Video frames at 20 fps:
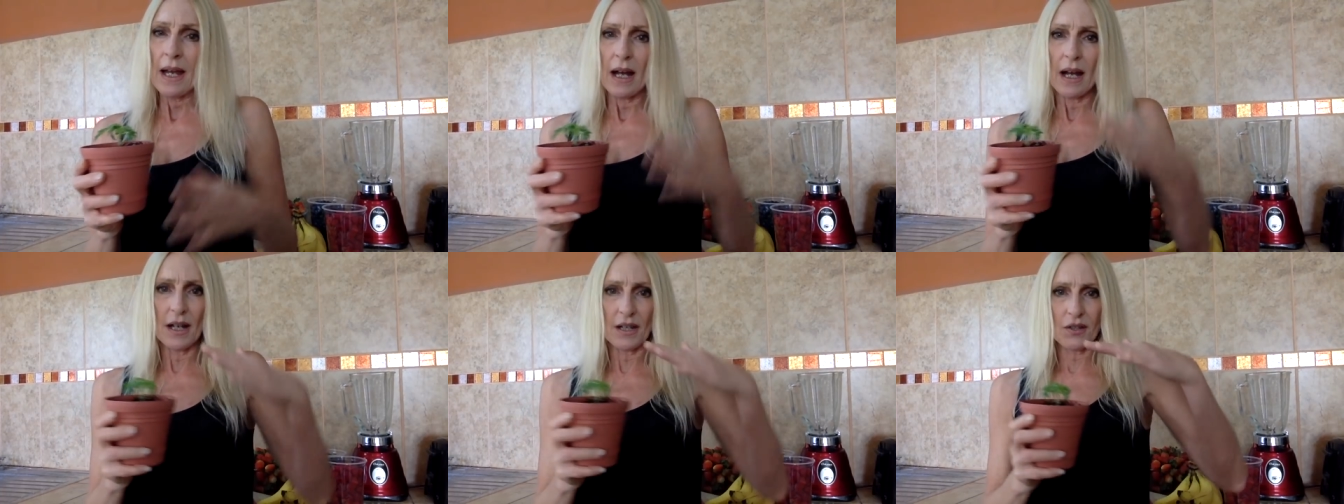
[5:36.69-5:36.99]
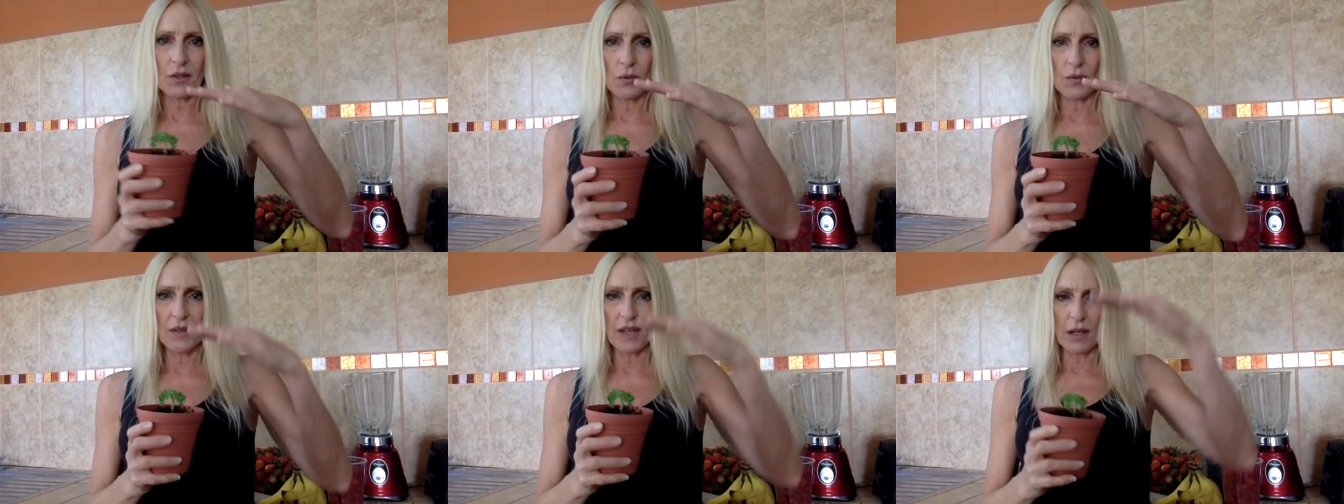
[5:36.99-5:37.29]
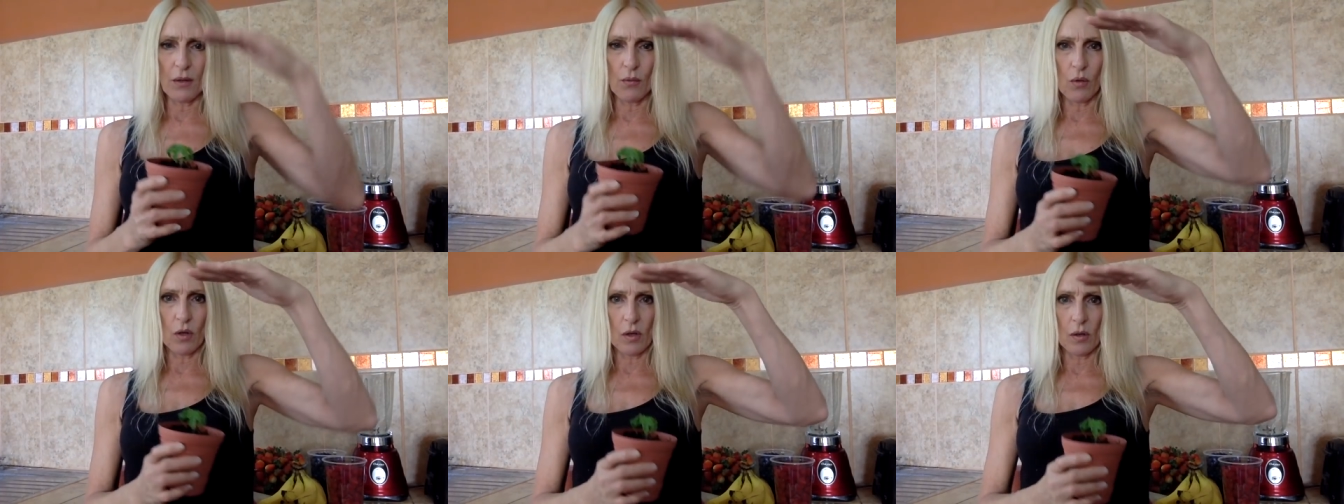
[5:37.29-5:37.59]
uh, so
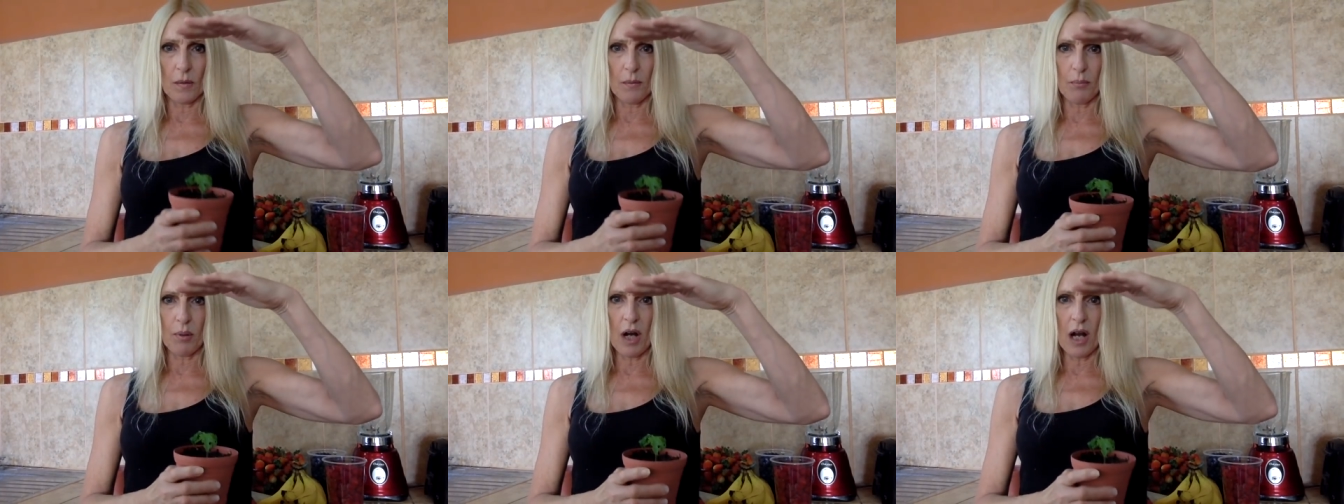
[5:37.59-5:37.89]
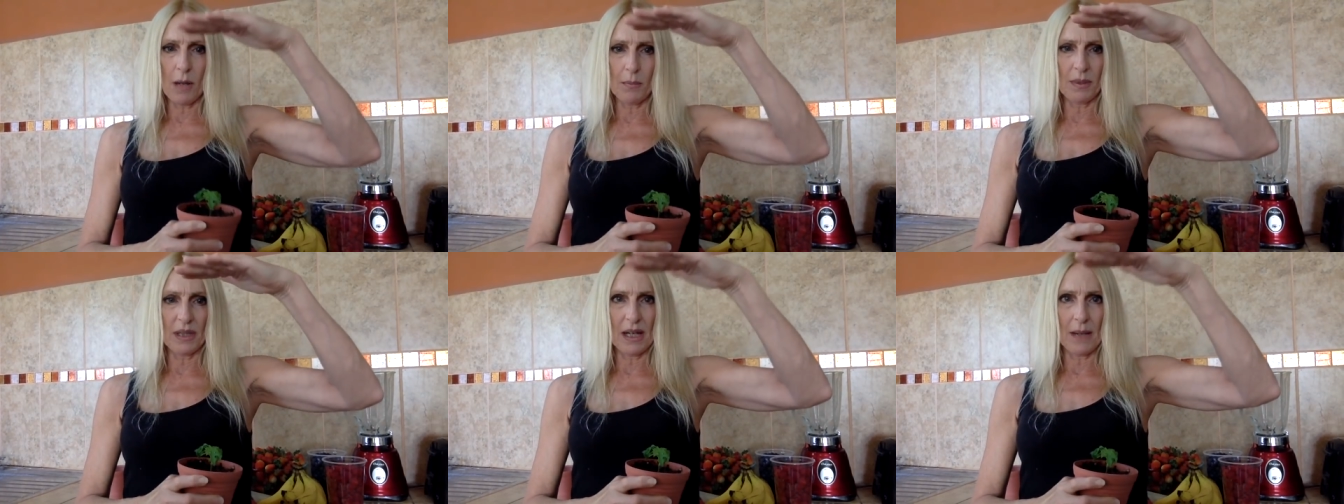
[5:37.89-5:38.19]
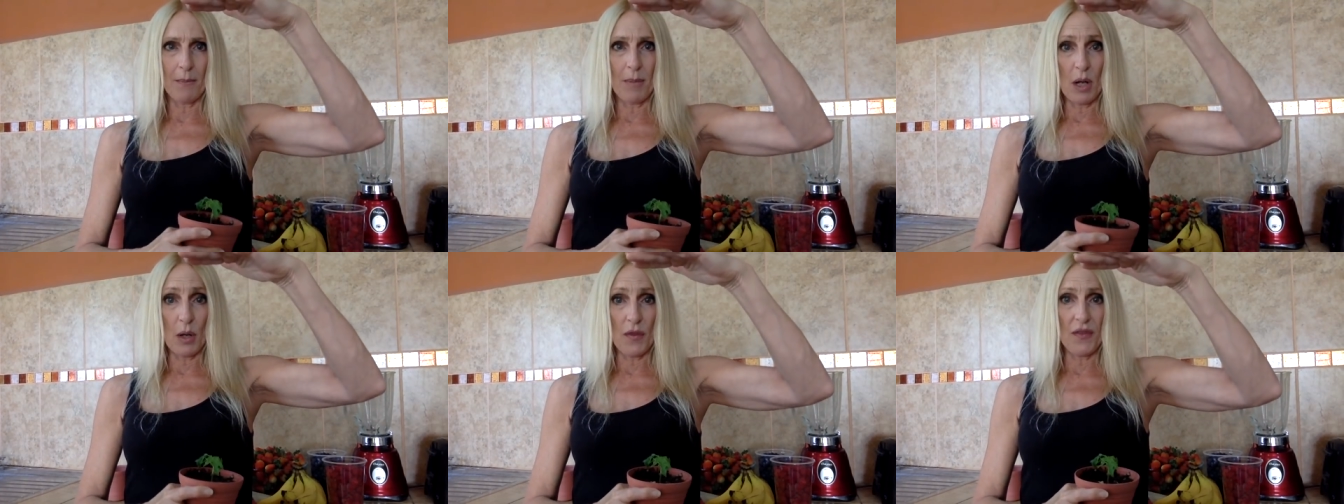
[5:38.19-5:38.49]
they were probably
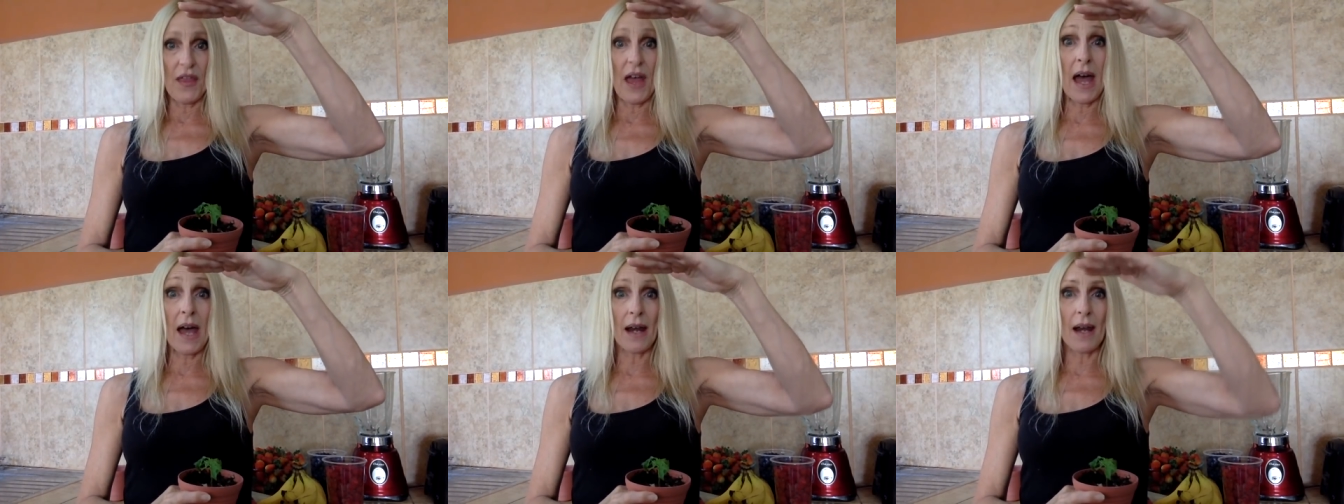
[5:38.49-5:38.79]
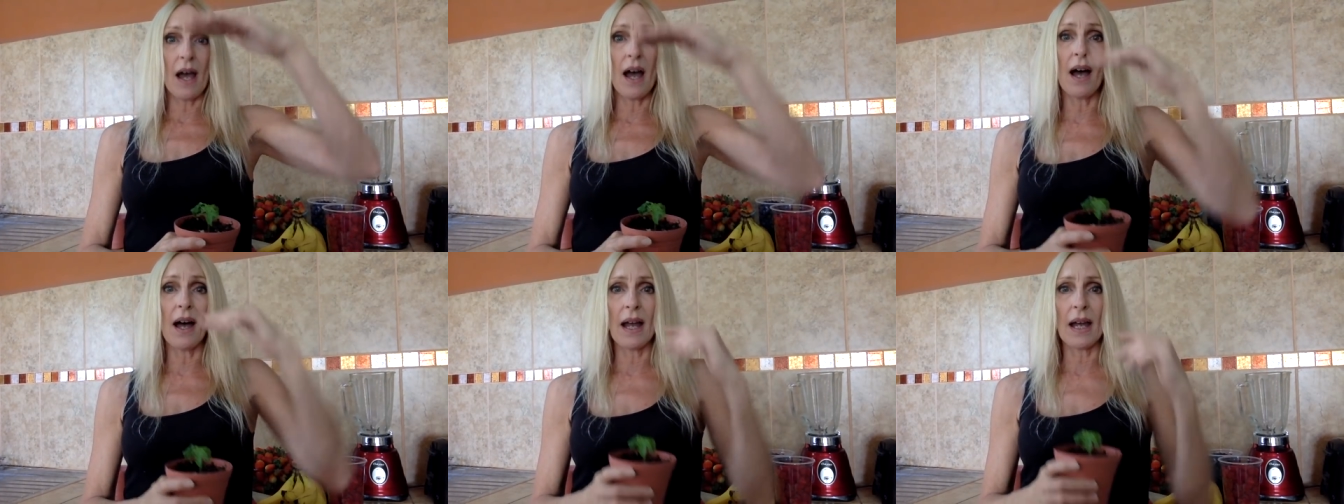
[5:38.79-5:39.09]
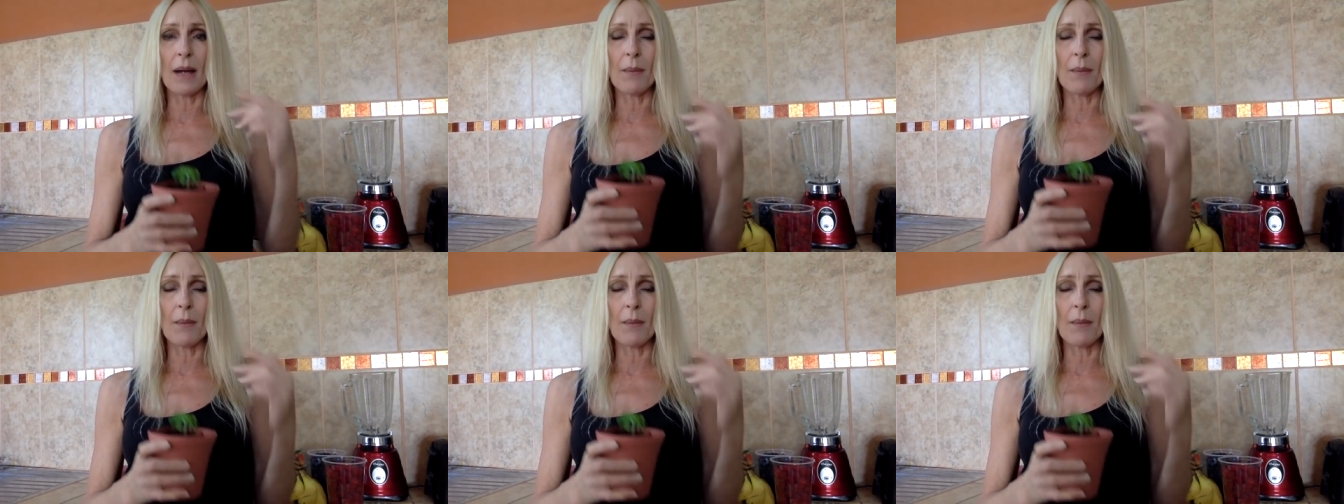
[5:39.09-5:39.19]
about that high.